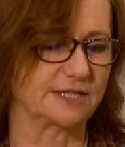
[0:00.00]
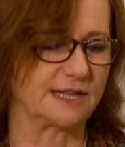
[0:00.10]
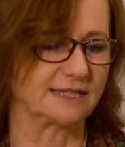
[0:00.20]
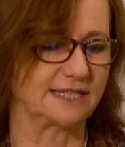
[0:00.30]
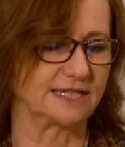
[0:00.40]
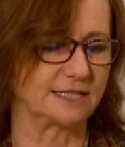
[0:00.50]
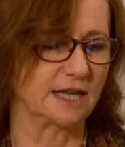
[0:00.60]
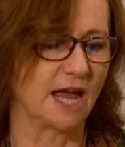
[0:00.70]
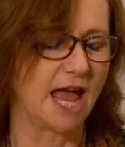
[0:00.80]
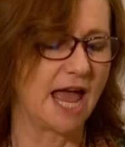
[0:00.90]
studies.
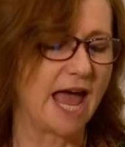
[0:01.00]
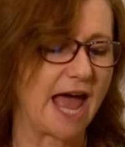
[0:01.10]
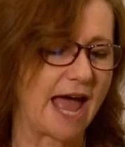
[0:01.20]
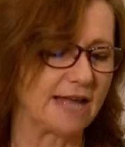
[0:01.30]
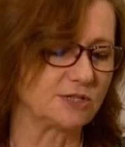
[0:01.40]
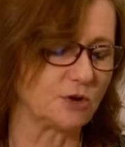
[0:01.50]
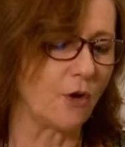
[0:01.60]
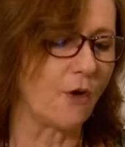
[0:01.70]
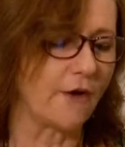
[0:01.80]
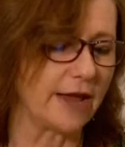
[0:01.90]
And
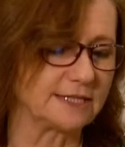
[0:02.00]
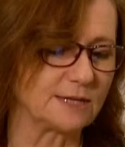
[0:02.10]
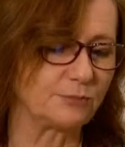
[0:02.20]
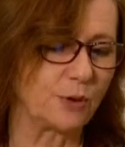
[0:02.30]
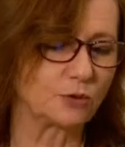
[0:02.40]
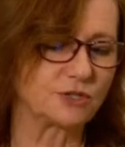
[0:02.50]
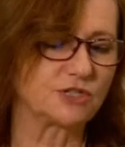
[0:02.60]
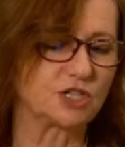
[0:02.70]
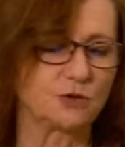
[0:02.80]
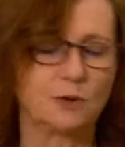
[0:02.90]
it's important
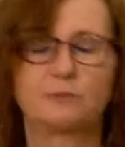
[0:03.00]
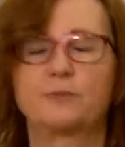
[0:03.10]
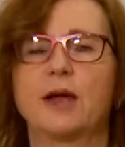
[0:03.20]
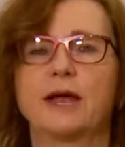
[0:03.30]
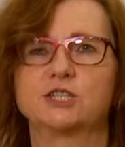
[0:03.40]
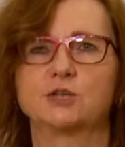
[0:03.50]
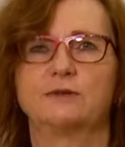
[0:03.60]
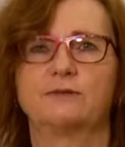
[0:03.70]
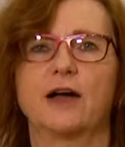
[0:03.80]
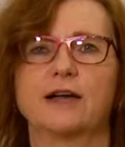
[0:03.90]
to
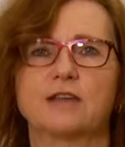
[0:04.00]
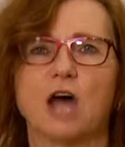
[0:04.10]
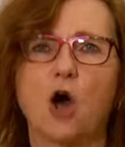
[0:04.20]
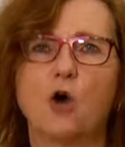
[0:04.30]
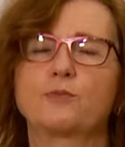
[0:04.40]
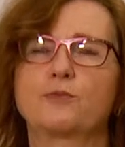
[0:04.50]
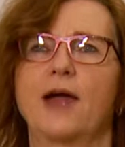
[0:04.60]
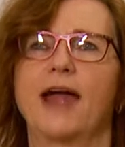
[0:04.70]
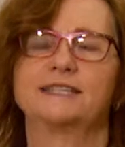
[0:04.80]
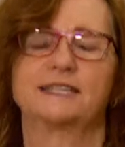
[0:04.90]
invite the whole
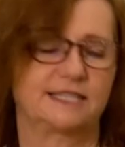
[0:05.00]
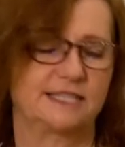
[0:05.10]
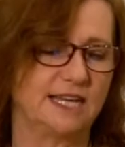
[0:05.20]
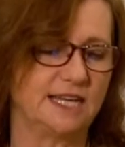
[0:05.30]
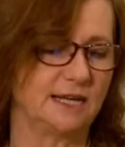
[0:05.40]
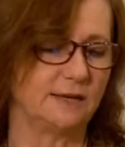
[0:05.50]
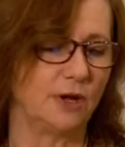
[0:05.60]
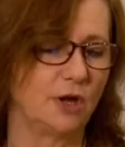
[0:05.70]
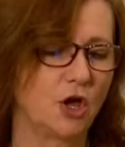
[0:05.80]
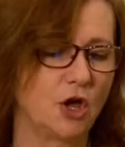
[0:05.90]
practice team
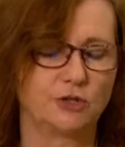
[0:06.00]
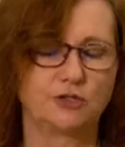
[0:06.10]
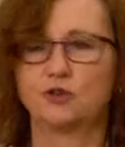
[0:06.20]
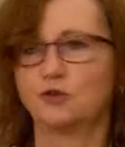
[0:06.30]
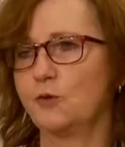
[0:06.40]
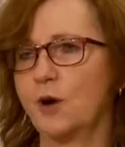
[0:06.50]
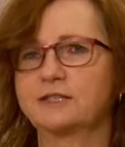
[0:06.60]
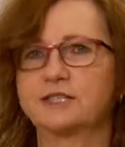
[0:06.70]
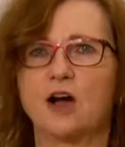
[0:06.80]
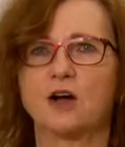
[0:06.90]
to a
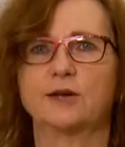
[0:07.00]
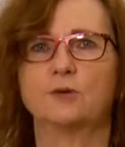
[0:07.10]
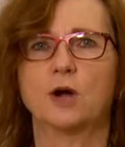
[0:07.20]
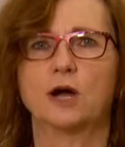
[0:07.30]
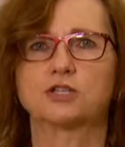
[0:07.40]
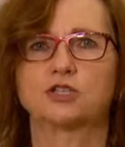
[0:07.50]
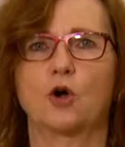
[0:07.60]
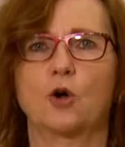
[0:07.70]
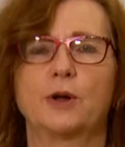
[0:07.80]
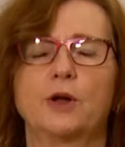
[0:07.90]
target
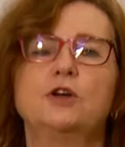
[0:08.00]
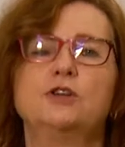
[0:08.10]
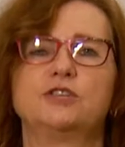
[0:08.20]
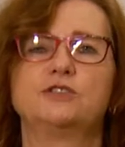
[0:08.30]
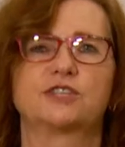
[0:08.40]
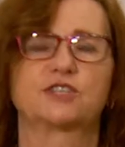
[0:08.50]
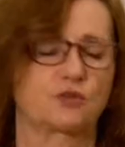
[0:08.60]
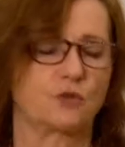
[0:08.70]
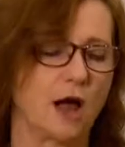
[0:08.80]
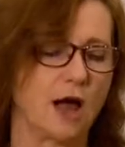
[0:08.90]
workshop to
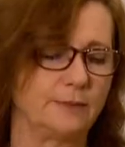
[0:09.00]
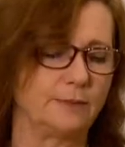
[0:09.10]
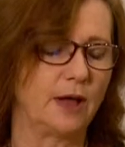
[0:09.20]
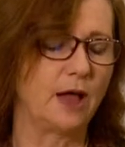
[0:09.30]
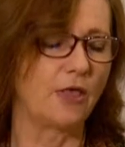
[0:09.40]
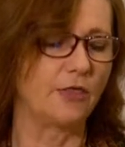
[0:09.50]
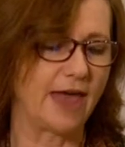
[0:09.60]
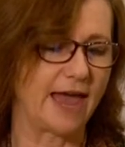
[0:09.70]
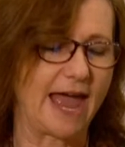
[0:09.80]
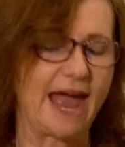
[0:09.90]
describe
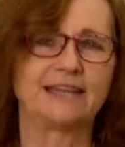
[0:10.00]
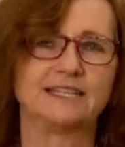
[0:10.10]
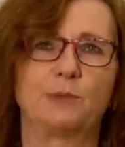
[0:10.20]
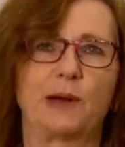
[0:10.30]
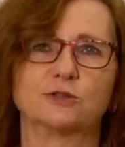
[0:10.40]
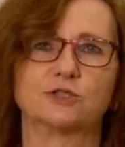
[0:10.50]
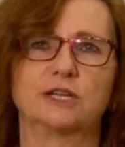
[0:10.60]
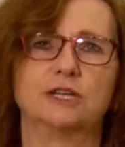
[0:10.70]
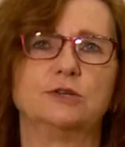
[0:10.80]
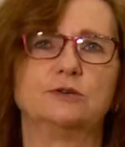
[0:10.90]
their
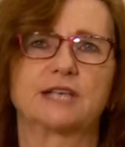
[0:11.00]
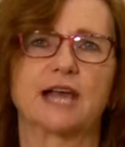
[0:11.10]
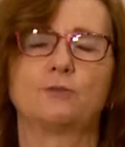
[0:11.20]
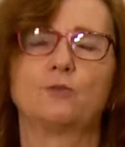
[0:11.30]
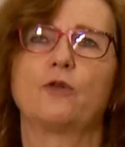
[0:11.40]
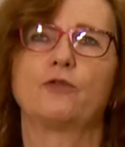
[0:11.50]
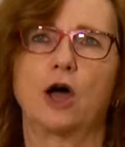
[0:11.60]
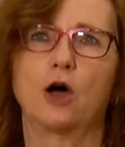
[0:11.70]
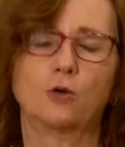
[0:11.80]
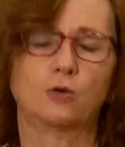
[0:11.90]
antibiotic use and what the
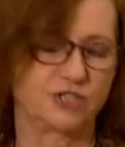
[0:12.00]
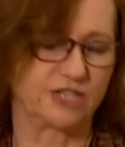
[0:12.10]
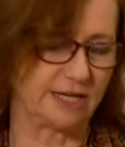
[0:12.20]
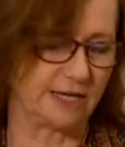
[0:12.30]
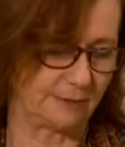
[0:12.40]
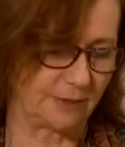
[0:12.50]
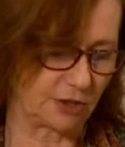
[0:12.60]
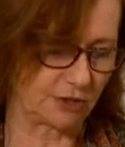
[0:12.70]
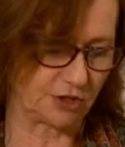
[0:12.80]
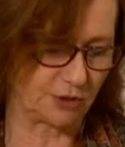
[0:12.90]
whole team
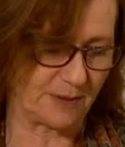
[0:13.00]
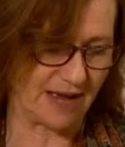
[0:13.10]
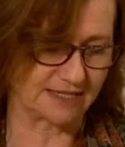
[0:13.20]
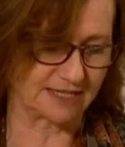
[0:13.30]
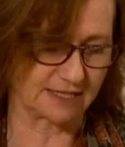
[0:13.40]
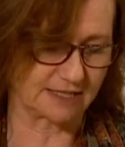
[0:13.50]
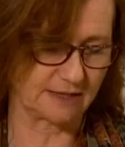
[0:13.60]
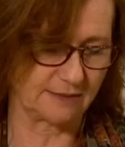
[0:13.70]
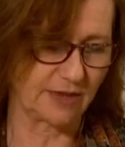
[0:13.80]
can do about it.